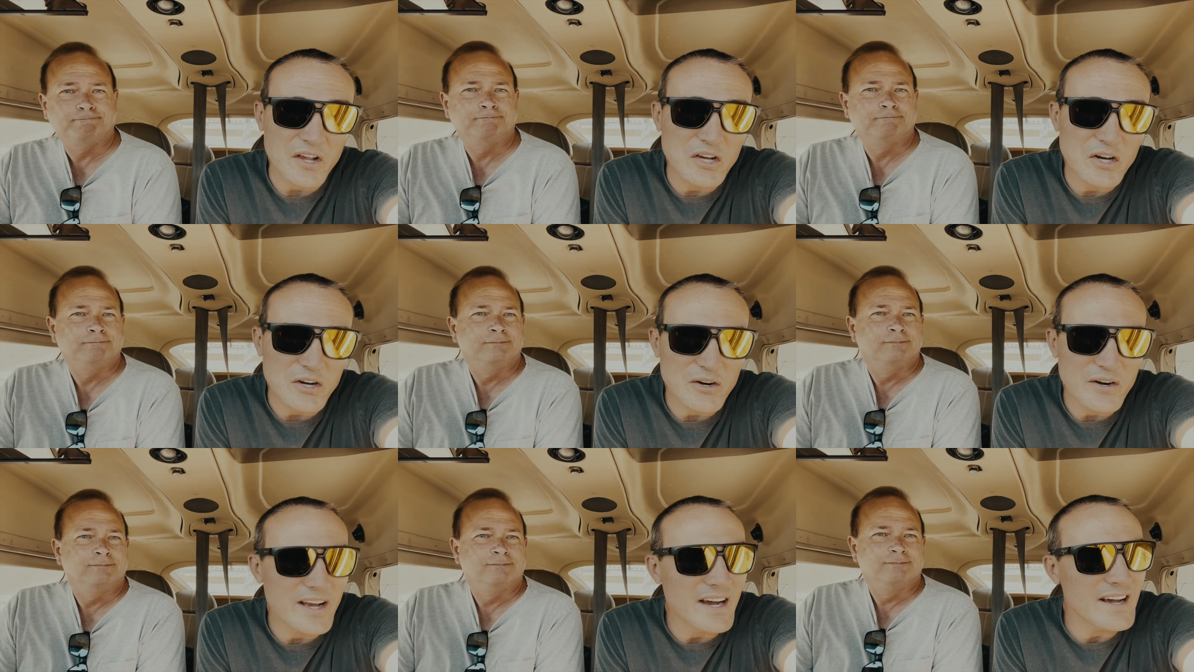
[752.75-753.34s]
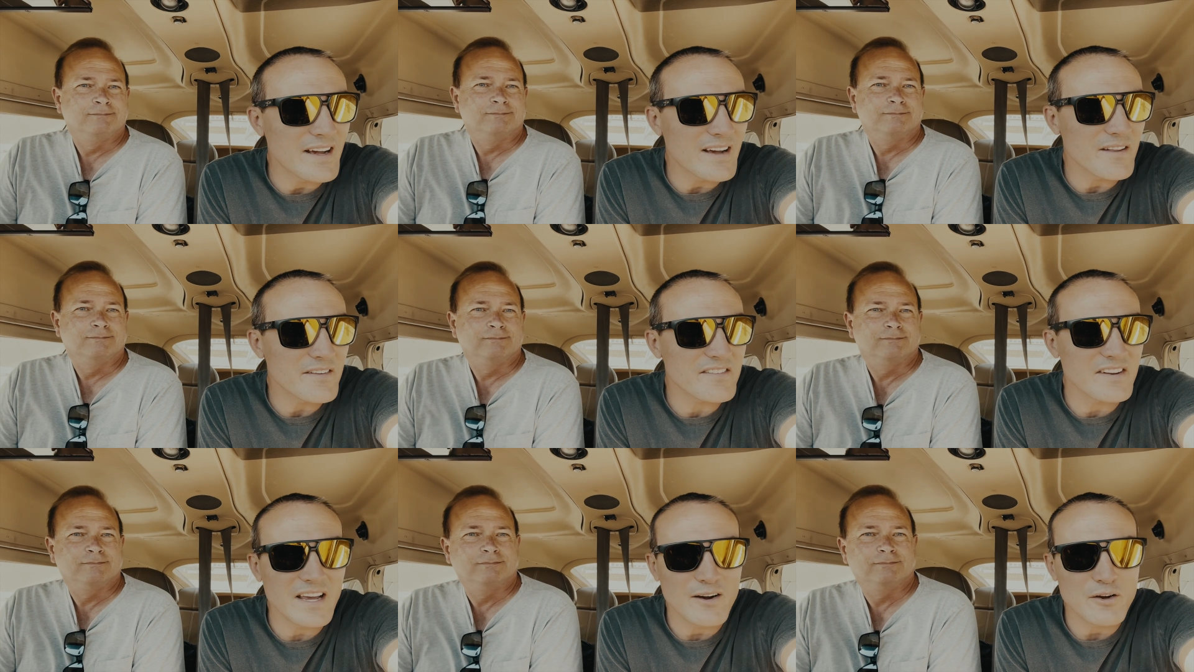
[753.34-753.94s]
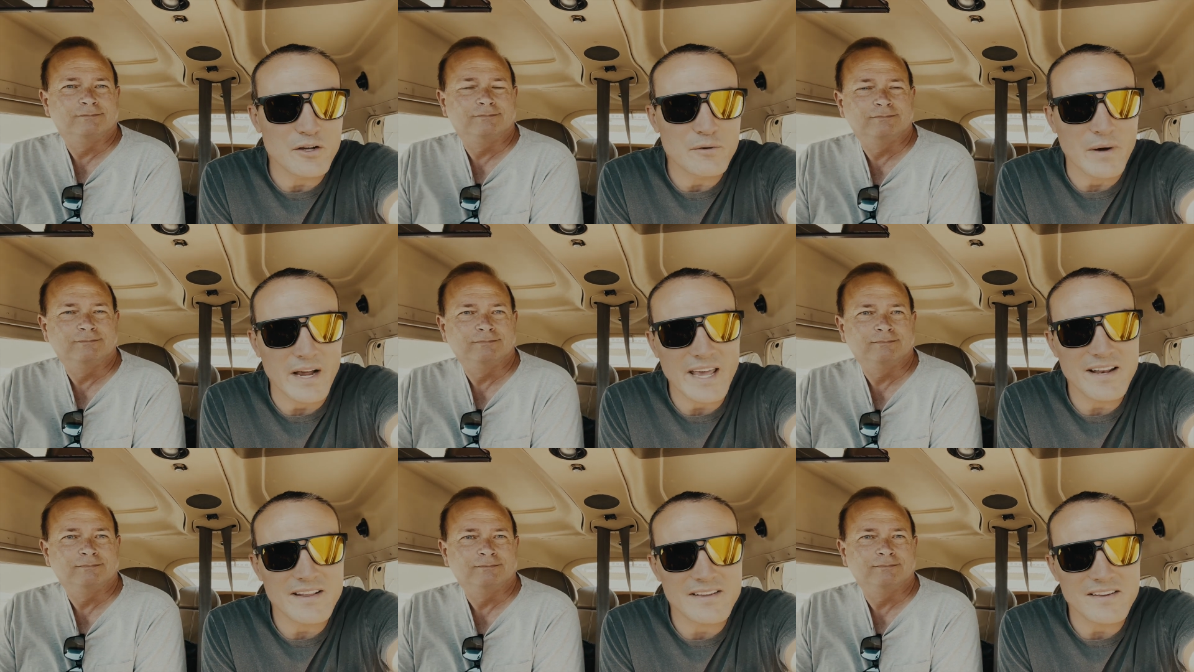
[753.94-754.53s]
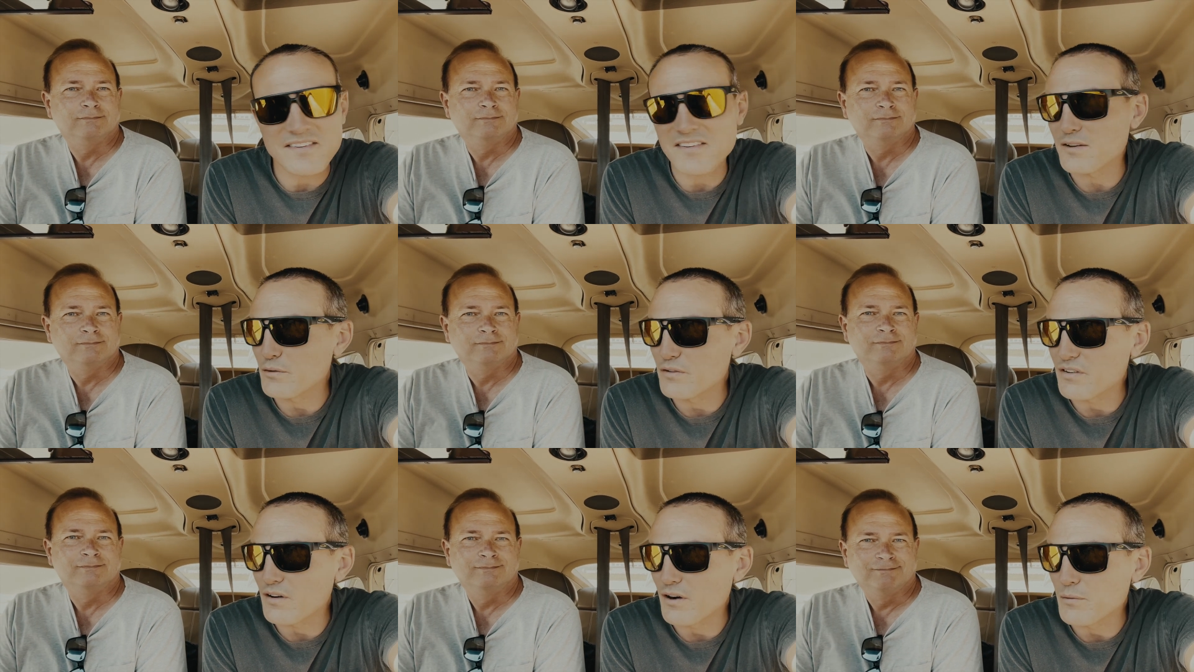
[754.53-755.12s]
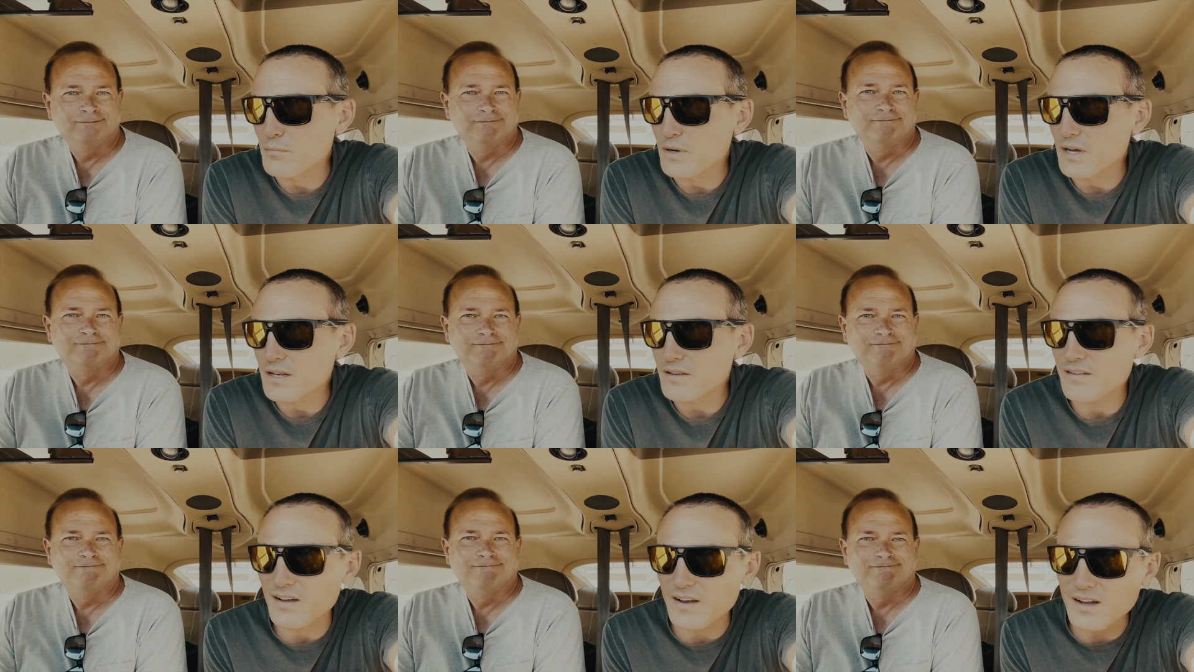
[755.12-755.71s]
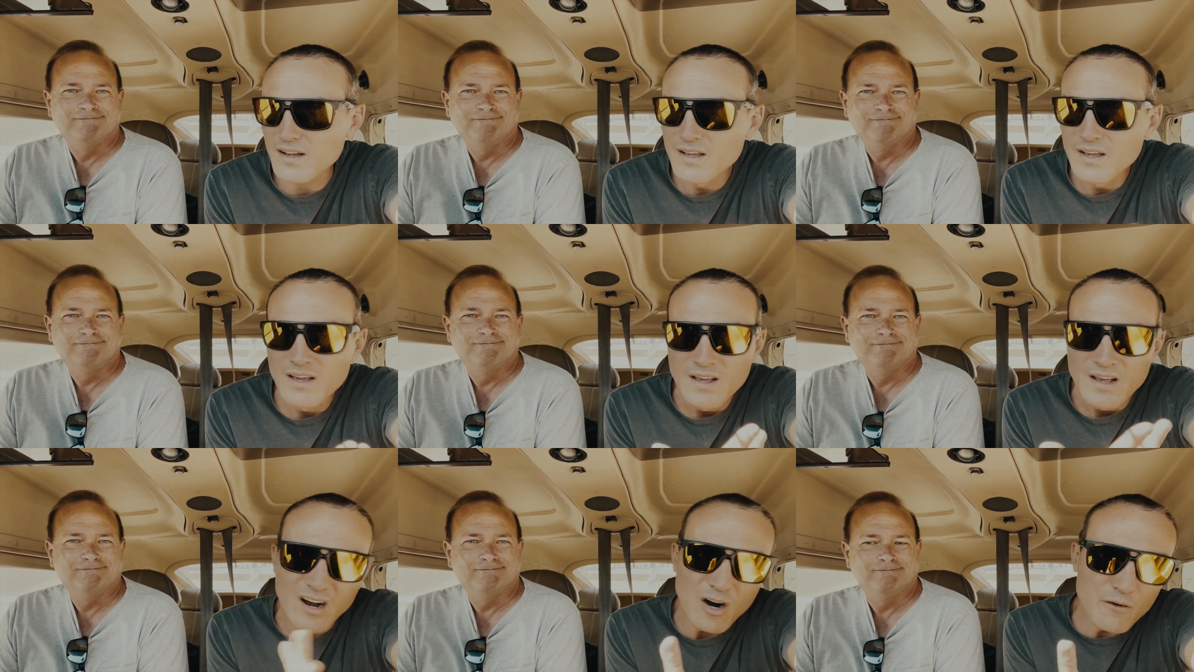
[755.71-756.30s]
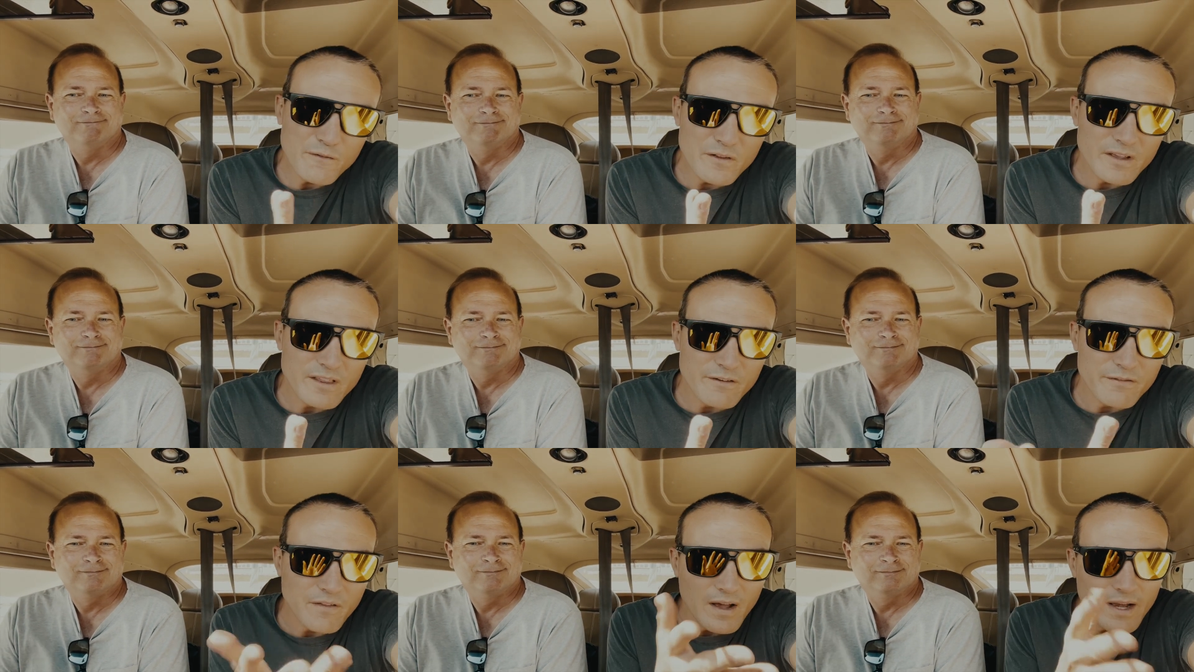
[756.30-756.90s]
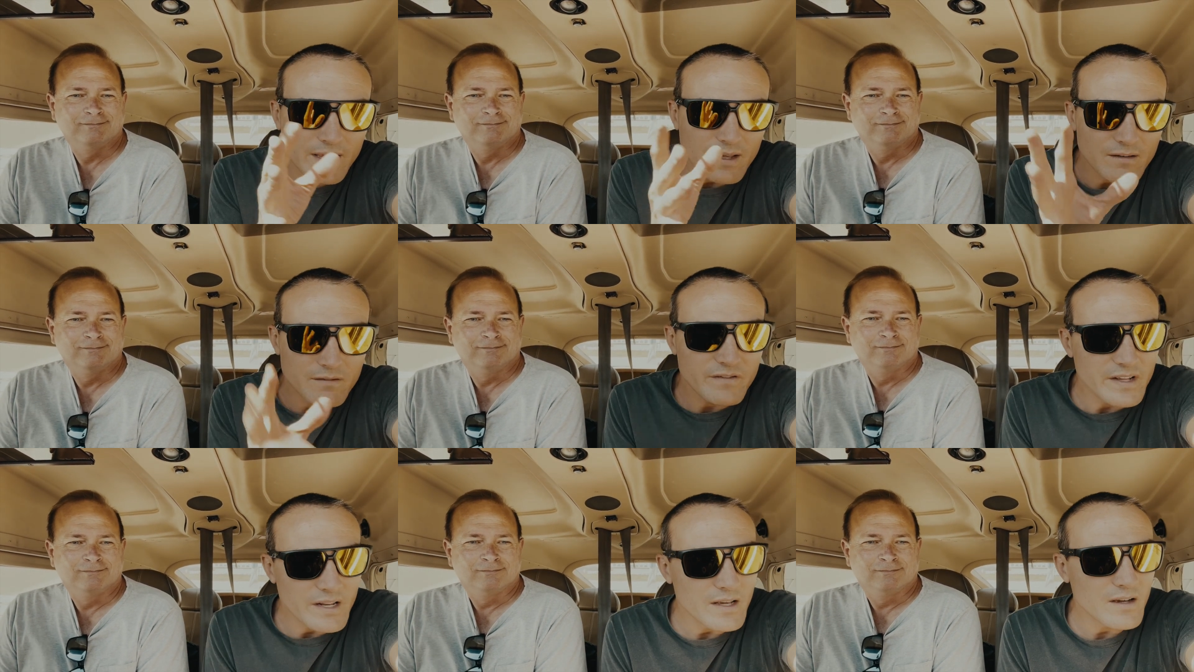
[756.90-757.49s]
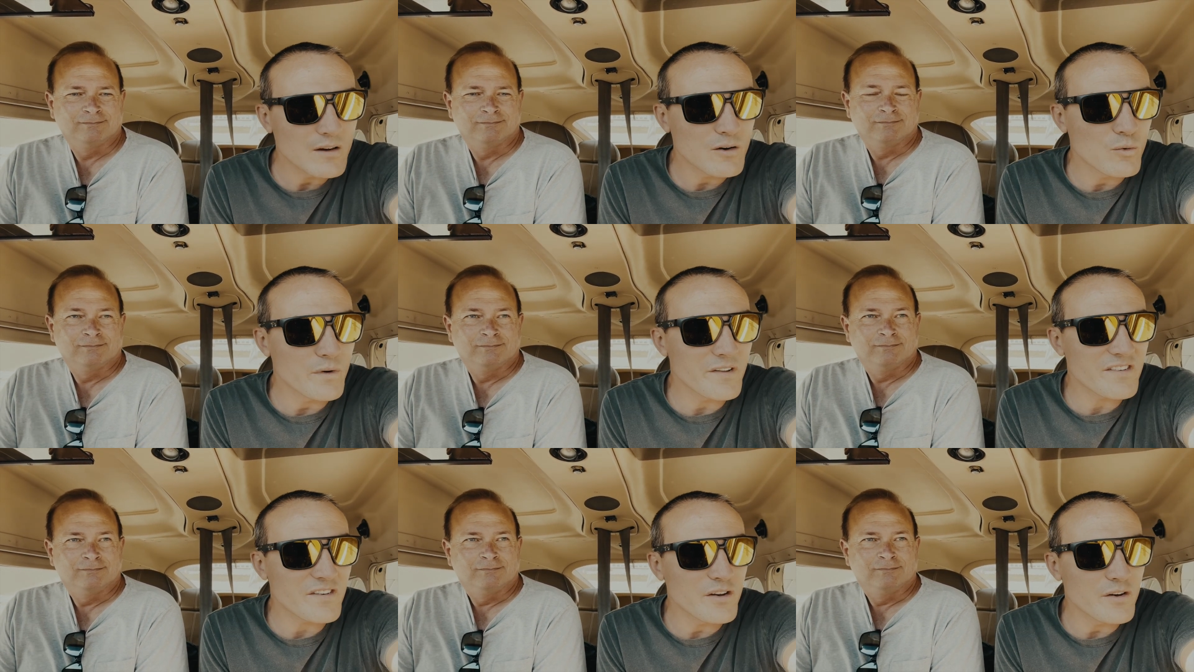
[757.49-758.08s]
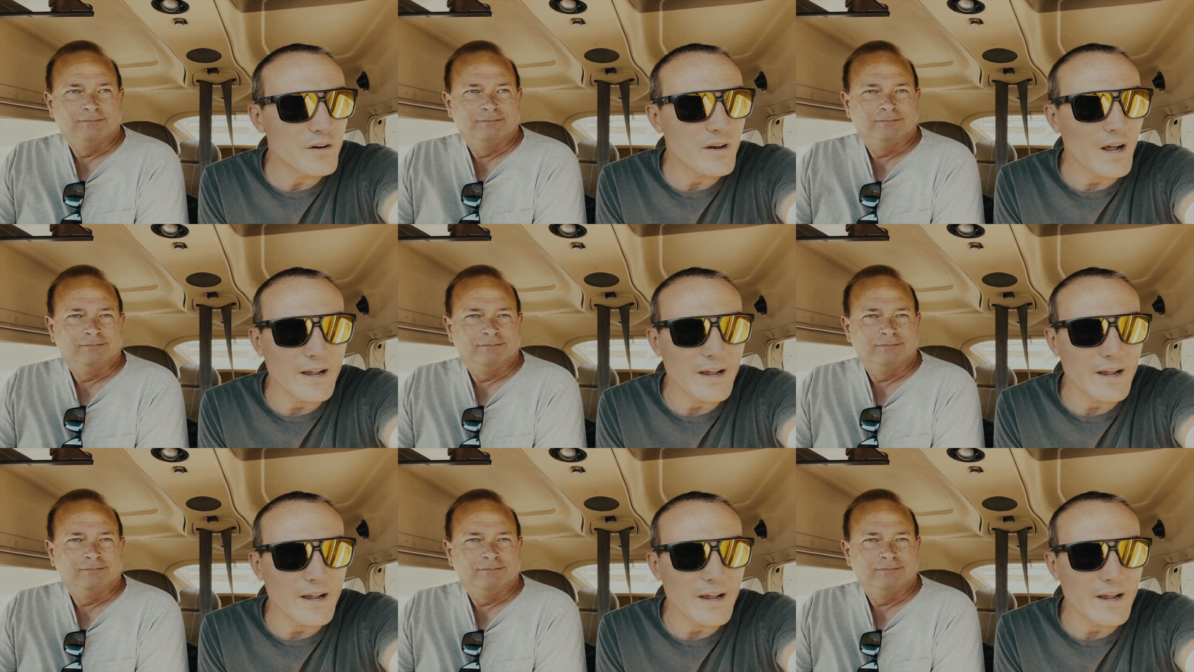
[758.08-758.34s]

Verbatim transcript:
Speaker 1: good or not. I'll see how good my editing skills are, but uh, hopefully the flight video was good.